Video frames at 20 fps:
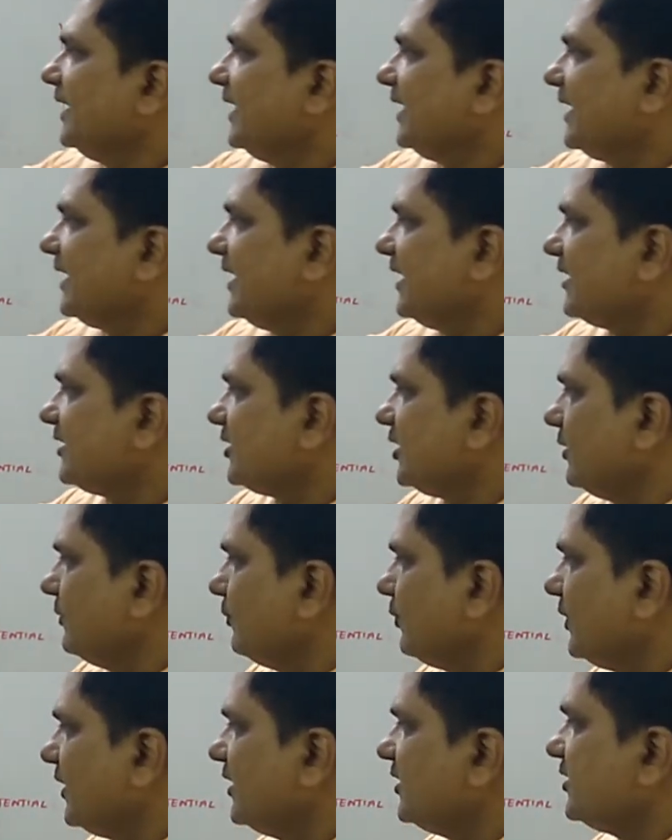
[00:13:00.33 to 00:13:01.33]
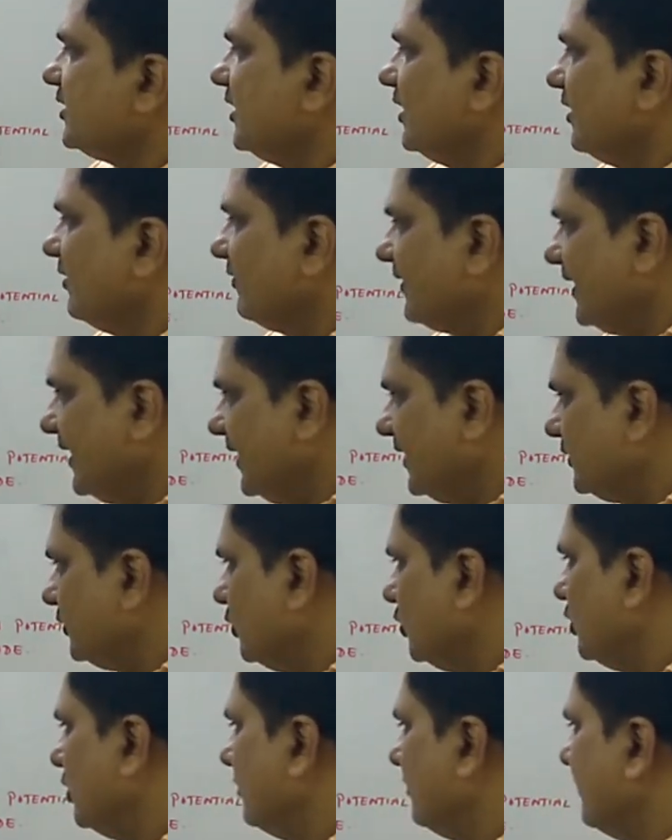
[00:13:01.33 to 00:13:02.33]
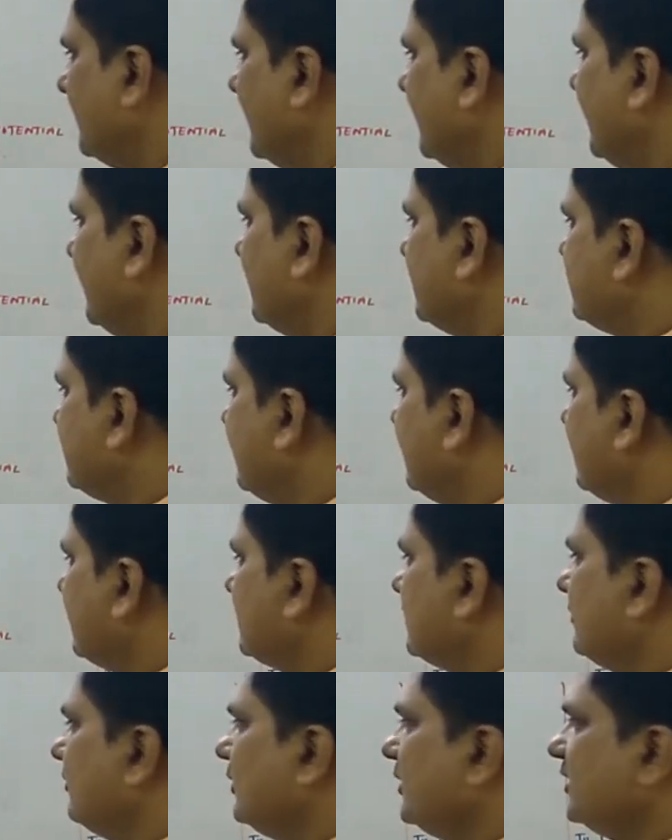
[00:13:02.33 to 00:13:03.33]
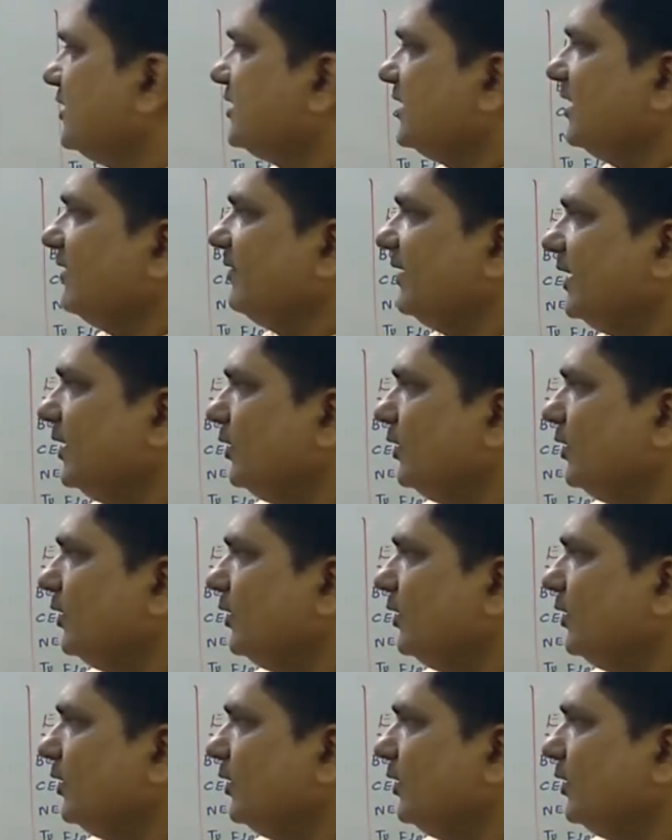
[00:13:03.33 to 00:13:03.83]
Reduction potential of cathode minus reduction potential of